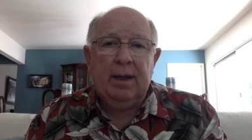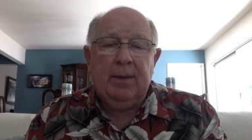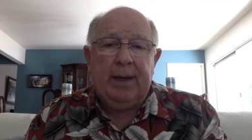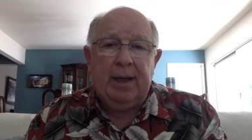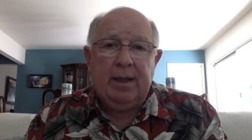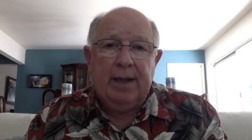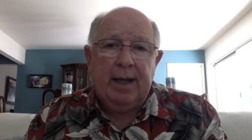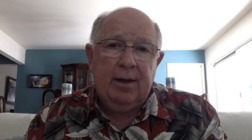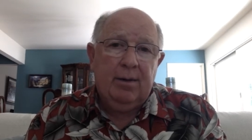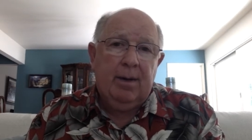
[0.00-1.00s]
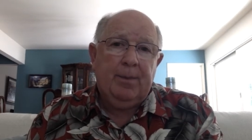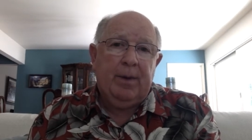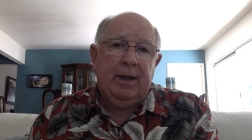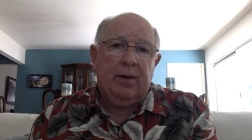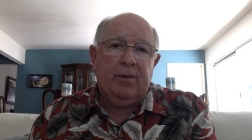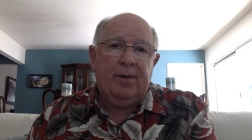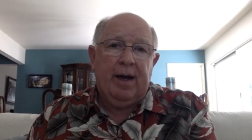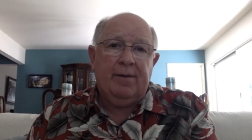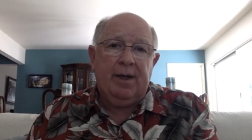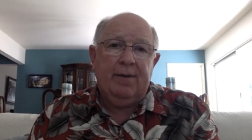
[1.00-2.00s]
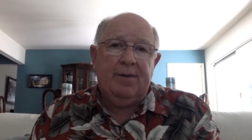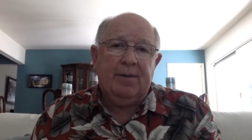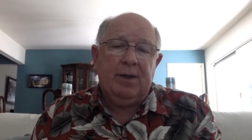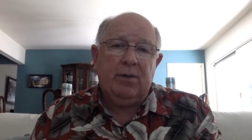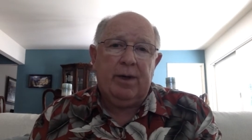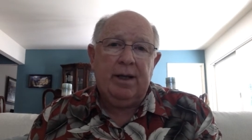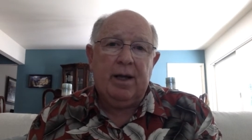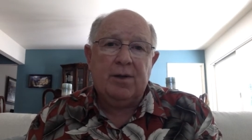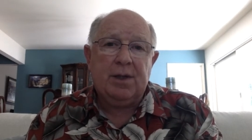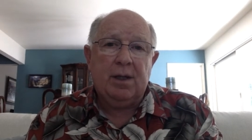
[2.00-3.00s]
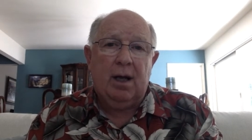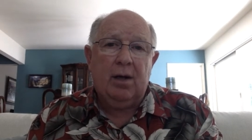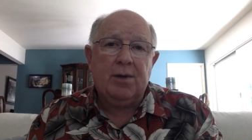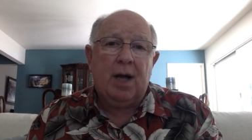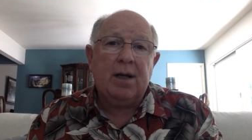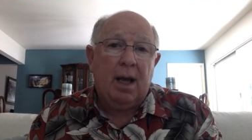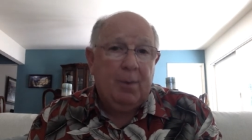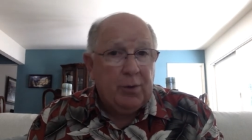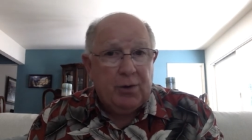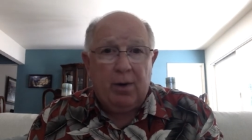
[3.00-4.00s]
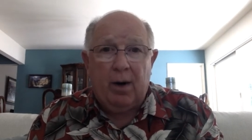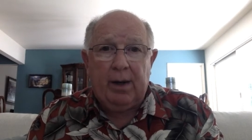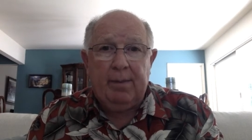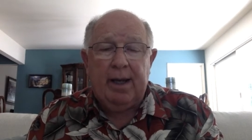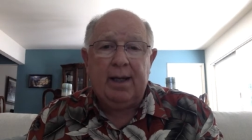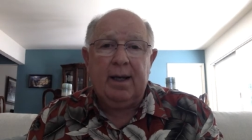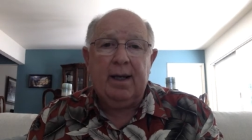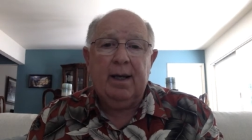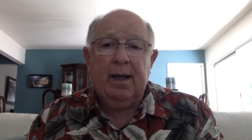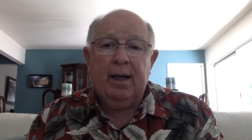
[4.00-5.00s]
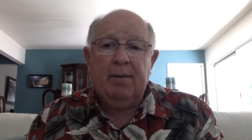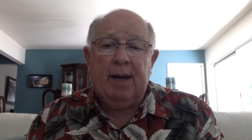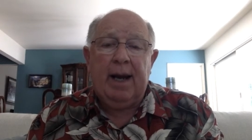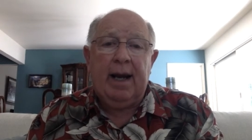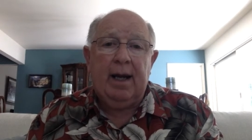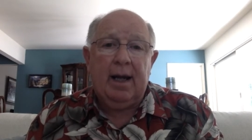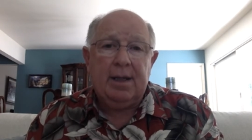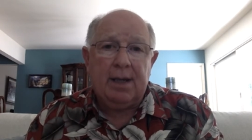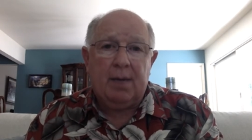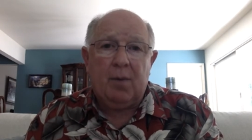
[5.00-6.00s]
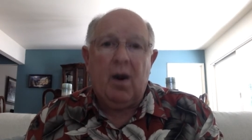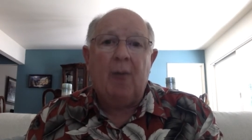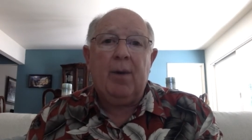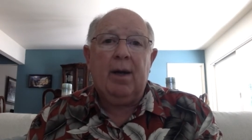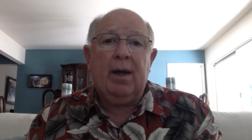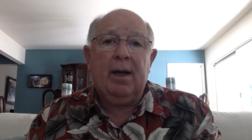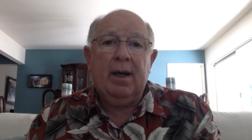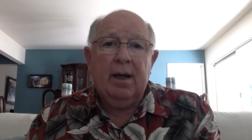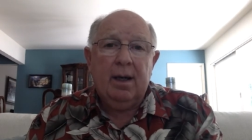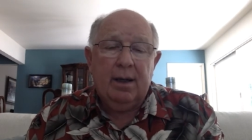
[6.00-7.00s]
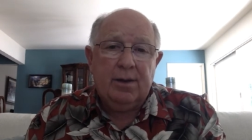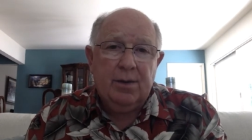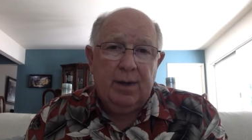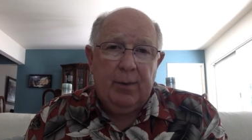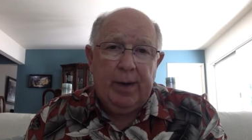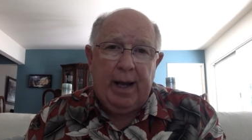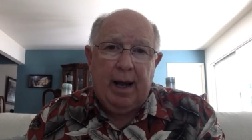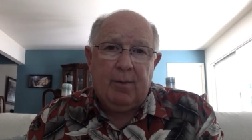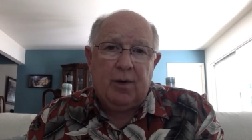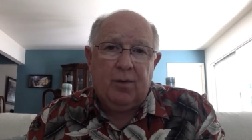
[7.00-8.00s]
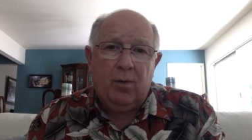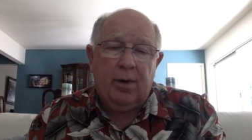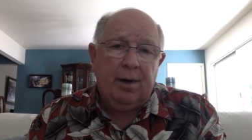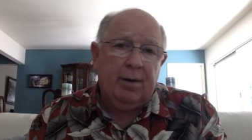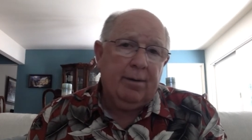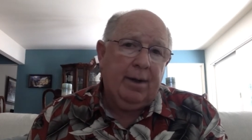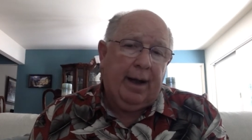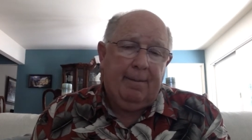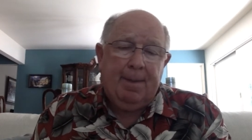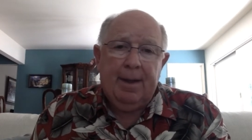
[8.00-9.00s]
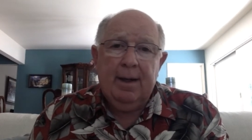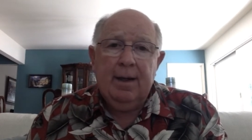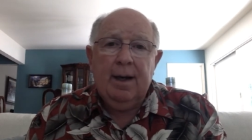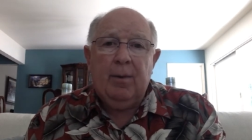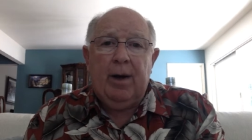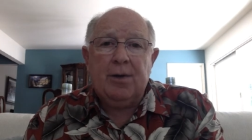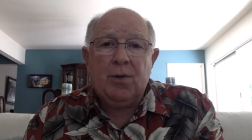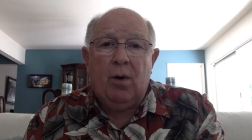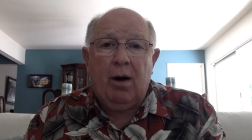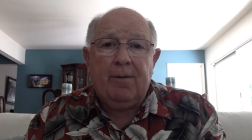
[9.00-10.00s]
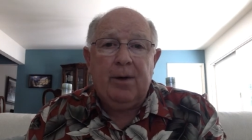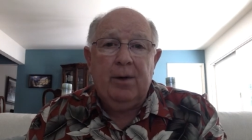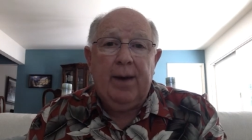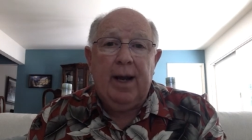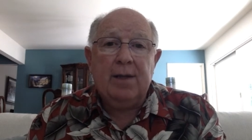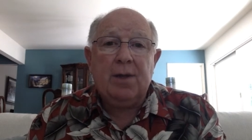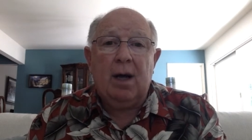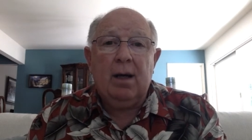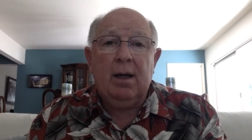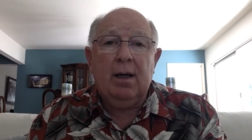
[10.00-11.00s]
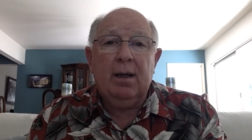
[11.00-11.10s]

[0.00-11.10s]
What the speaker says: We're going to take you up another $5, $10, $15, $20,000 on top of what you're already making by analyzing it properly to the rehabbers for you. Okay. We also offer you hands-on,